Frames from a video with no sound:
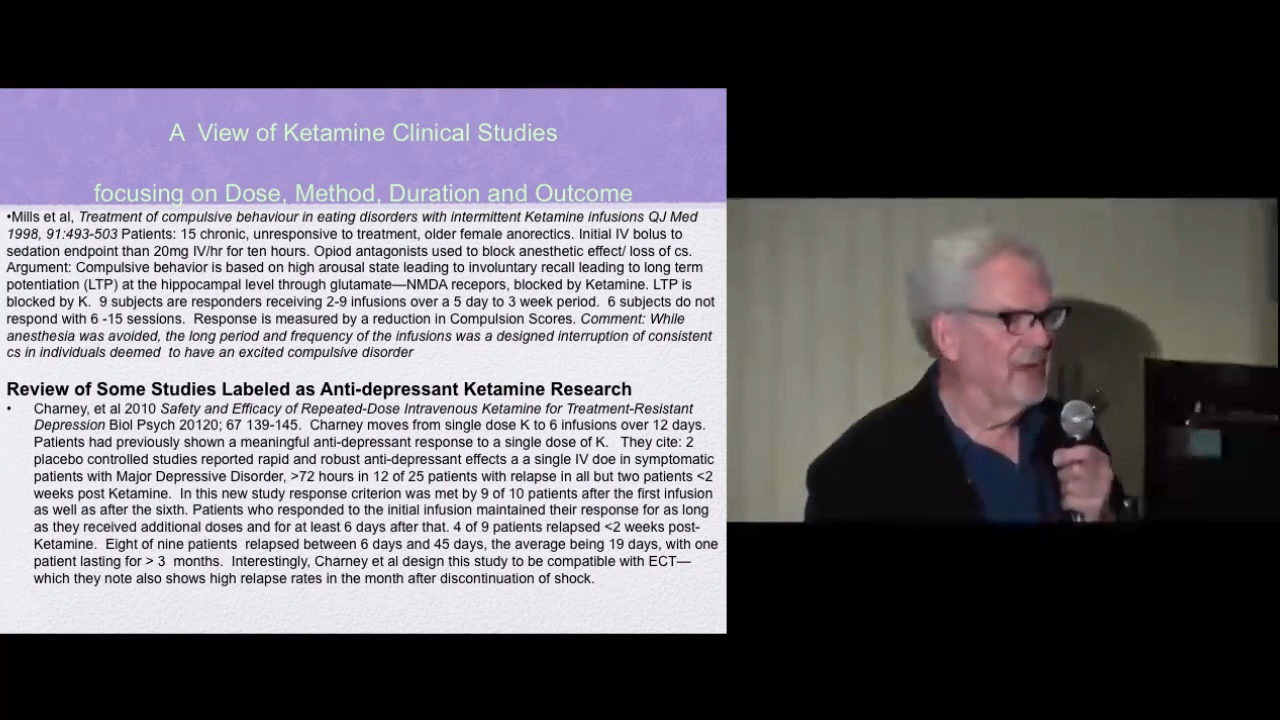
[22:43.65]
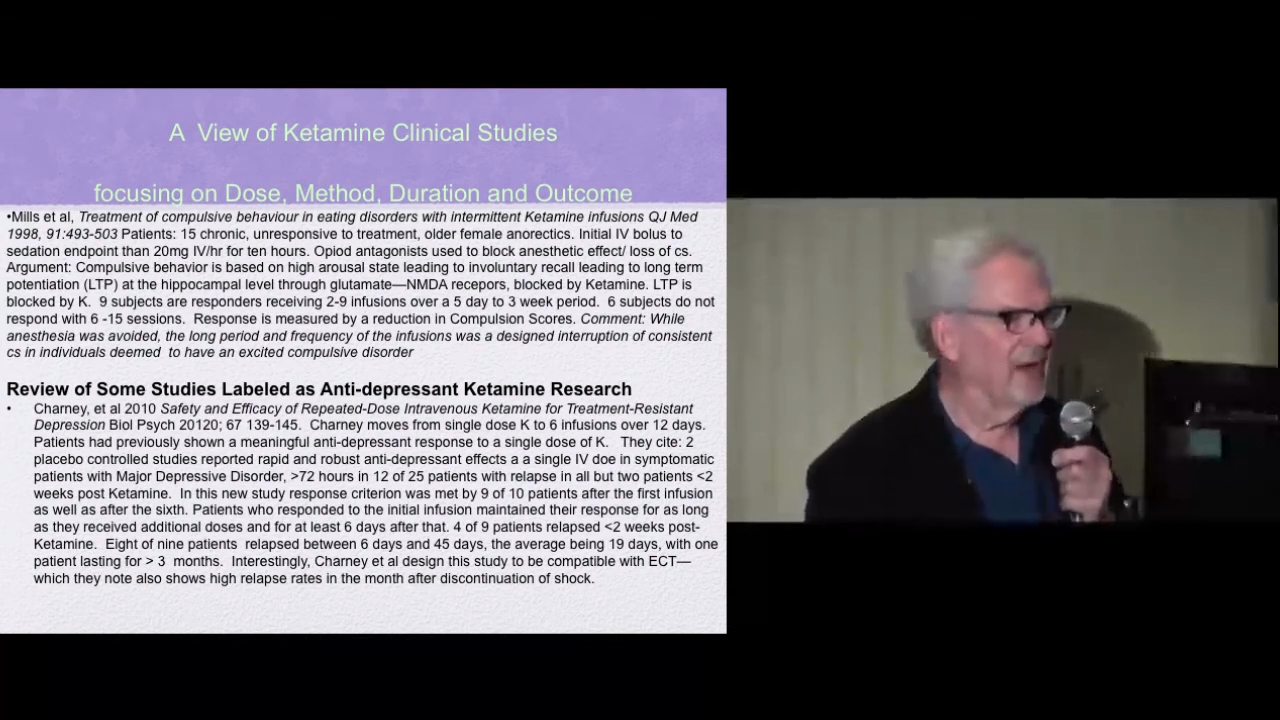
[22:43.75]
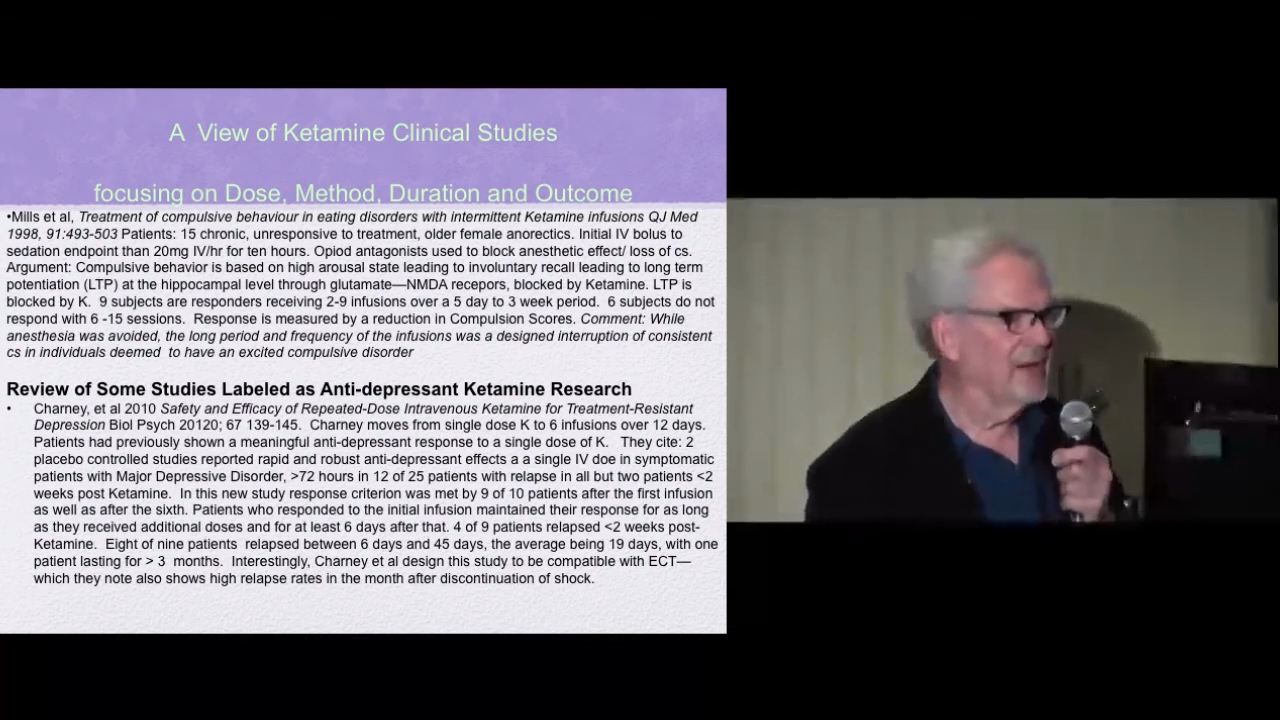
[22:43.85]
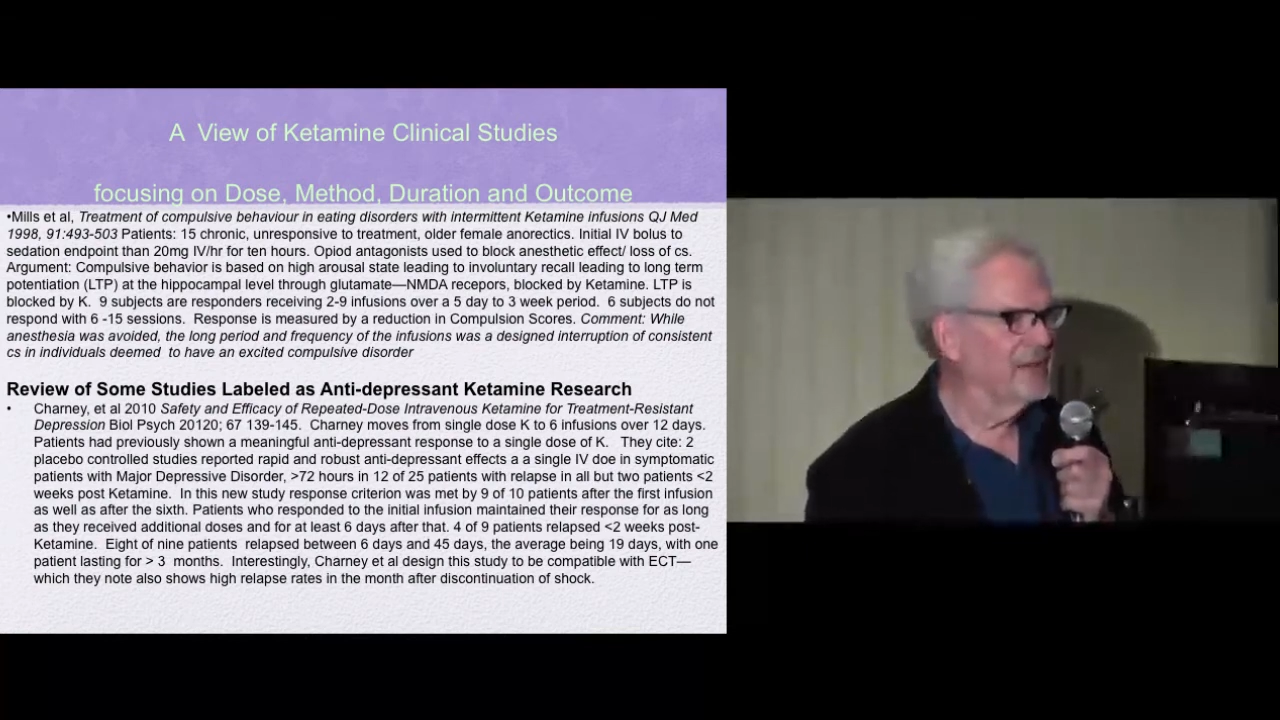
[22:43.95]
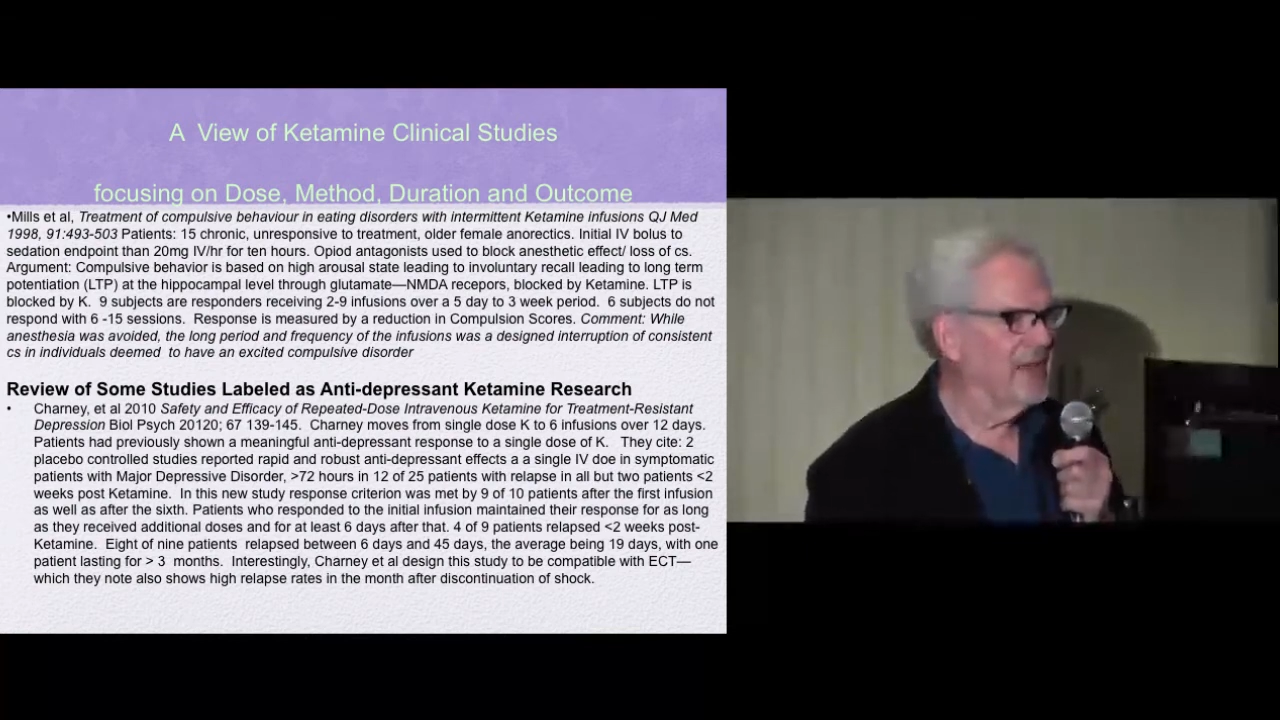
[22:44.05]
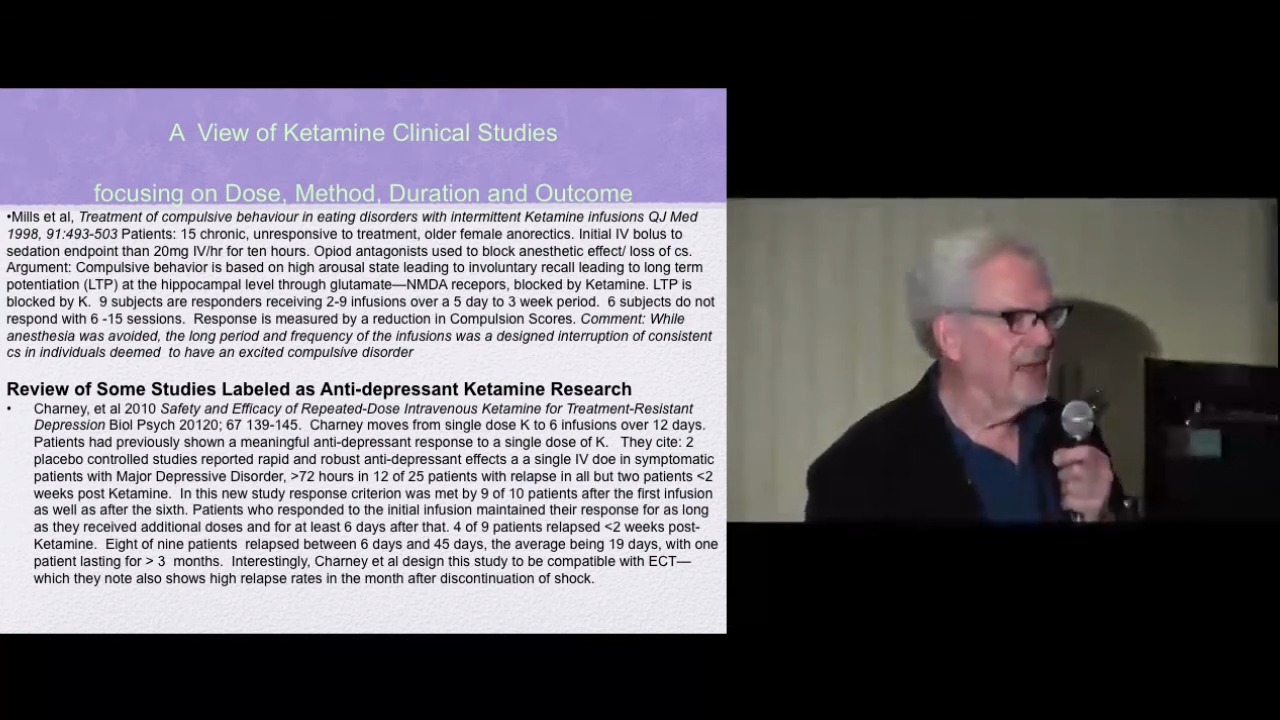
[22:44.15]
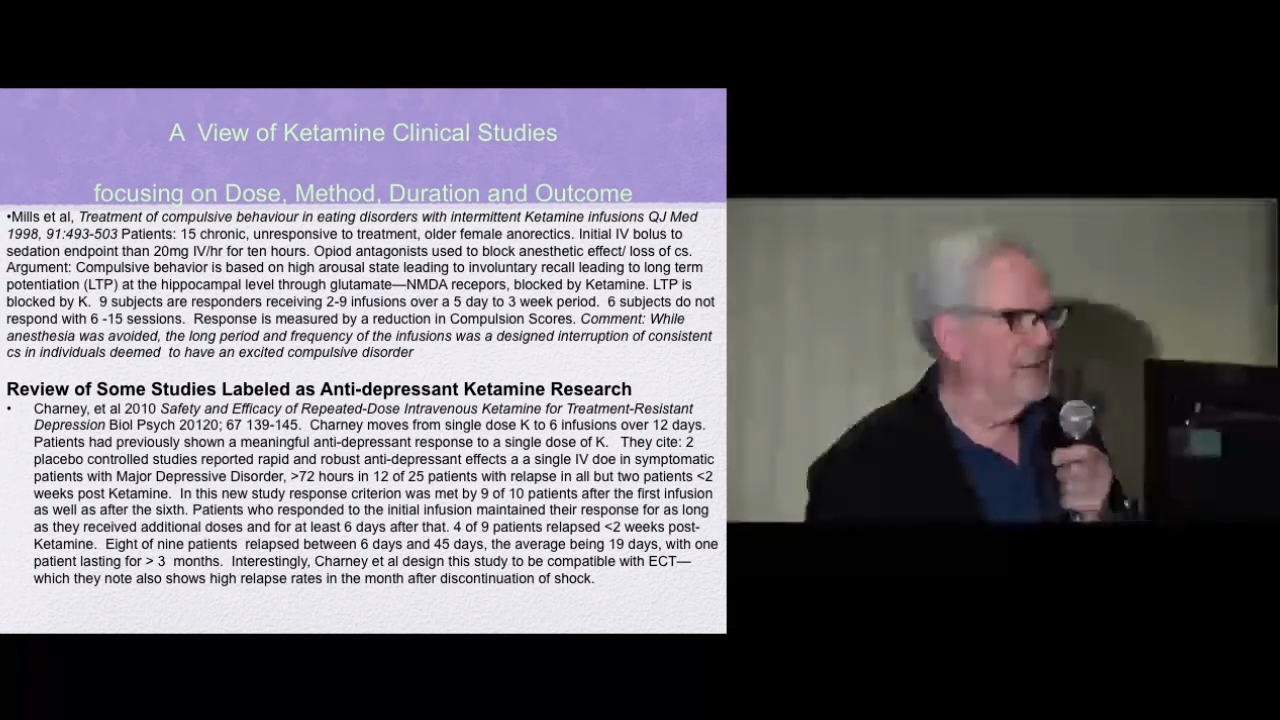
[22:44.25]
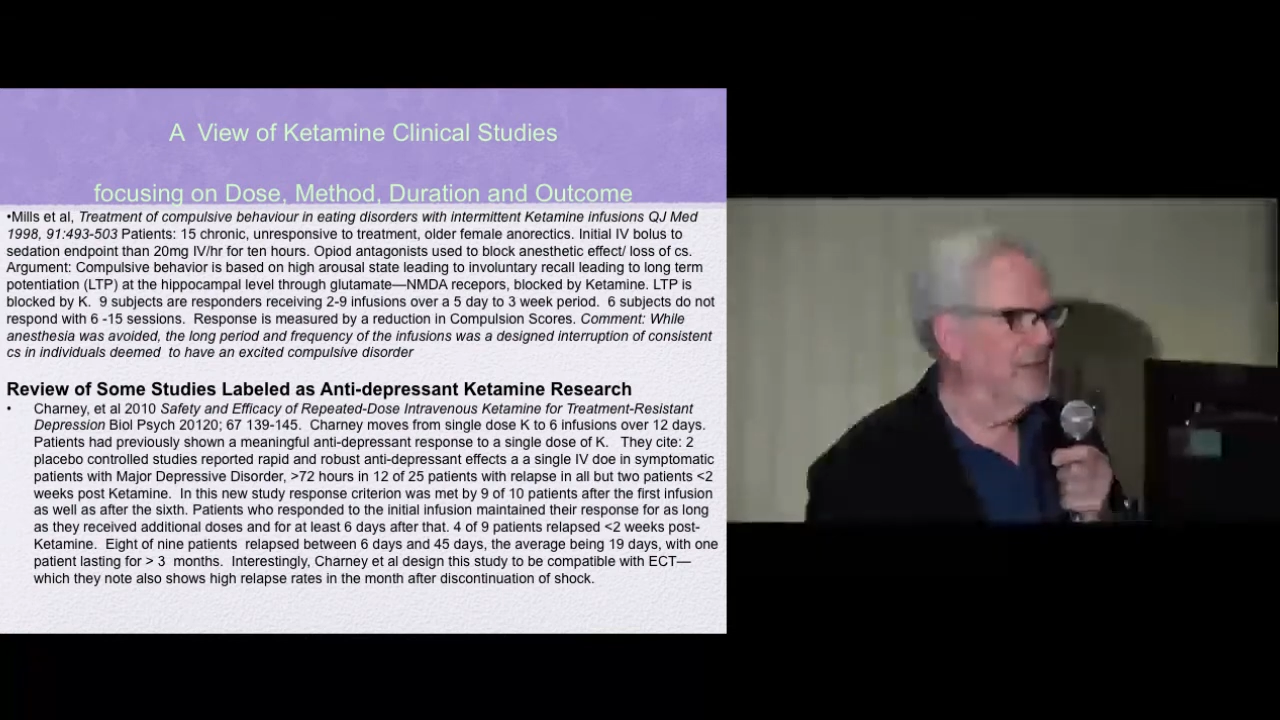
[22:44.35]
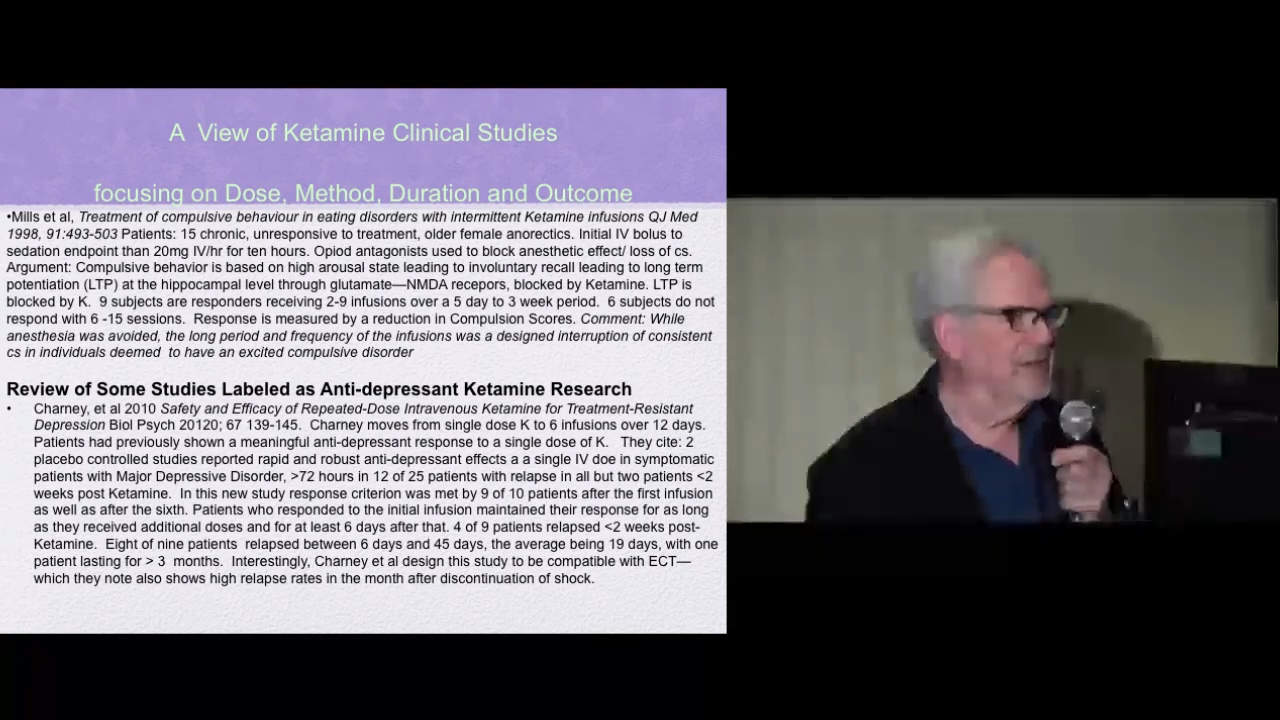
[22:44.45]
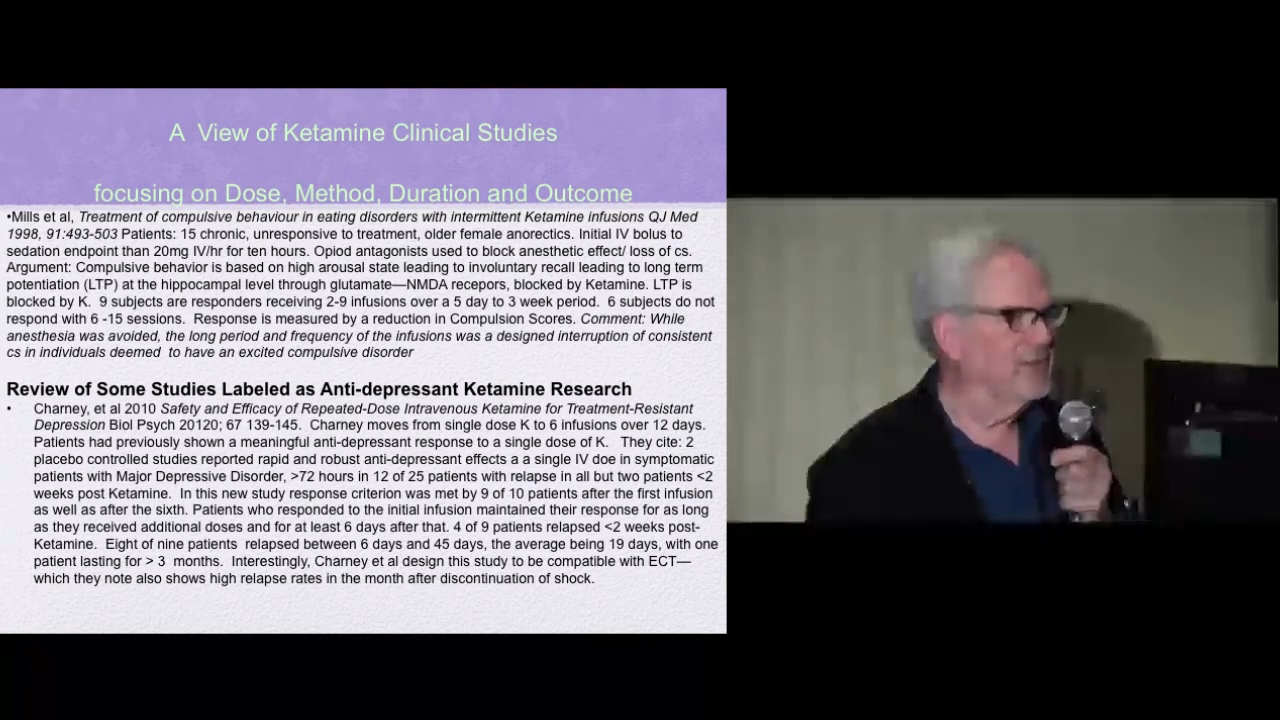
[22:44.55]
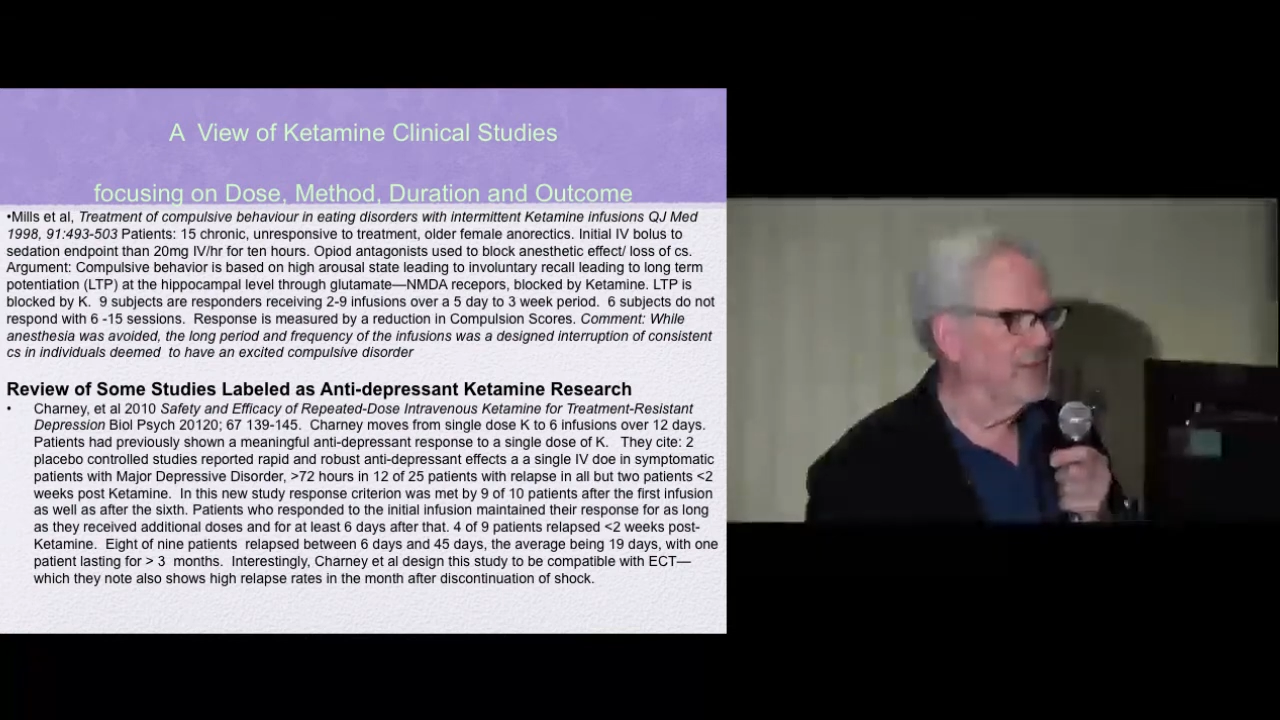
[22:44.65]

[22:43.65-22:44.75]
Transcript: on ketamine